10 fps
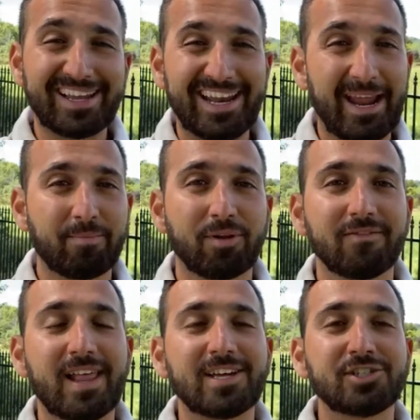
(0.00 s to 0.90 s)
April of
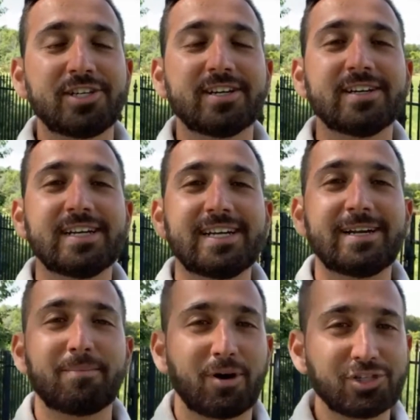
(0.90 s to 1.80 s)
last year,
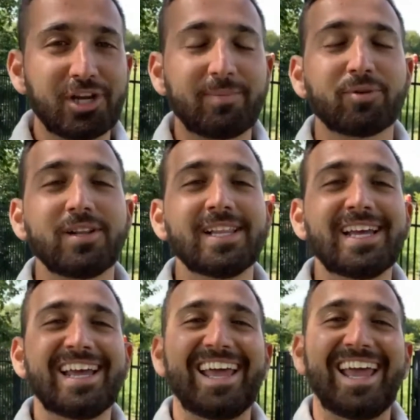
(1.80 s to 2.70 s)
March, April,
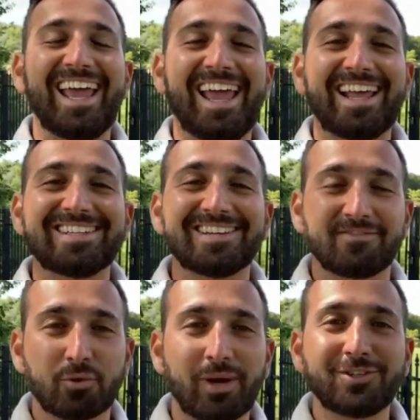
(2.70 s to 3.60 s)
and of
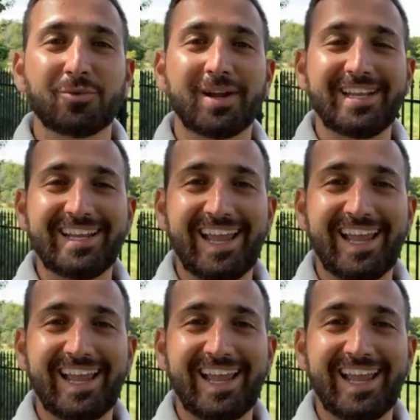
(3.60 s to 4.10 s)
2020.